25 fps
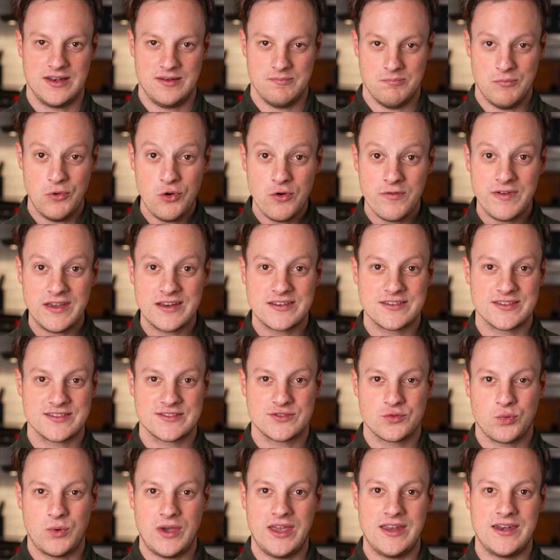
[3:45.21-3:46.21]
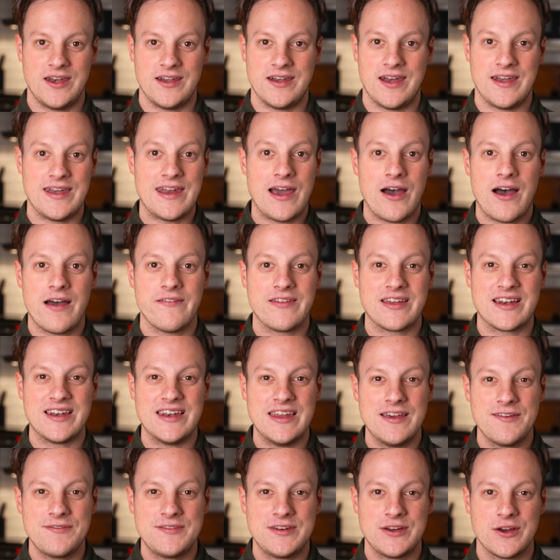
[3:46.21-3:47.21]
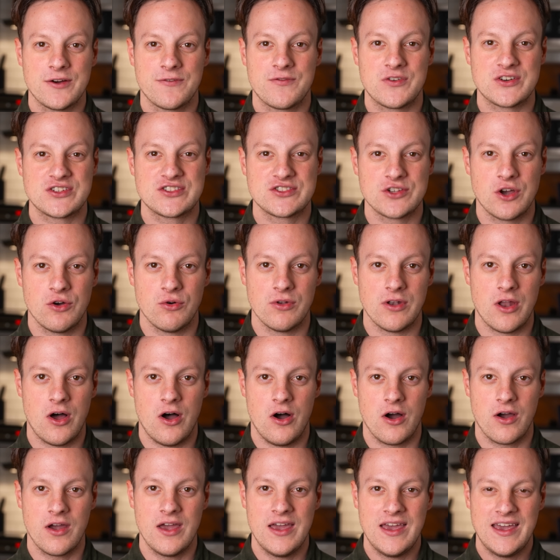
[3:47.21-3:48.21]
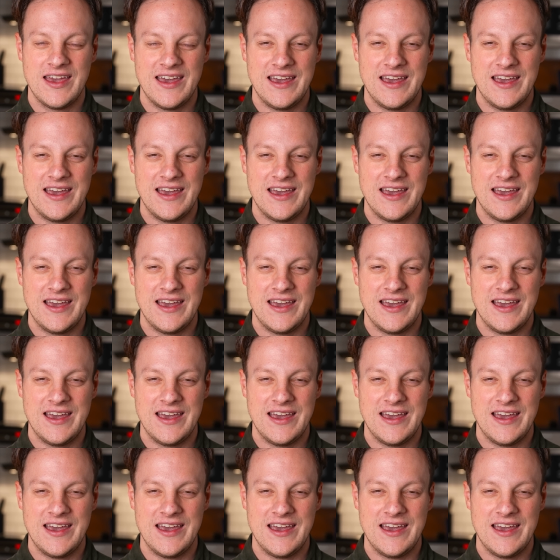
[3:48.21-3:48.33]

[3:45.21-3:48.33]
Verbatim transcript: moving to Sweden and now having lived here for so long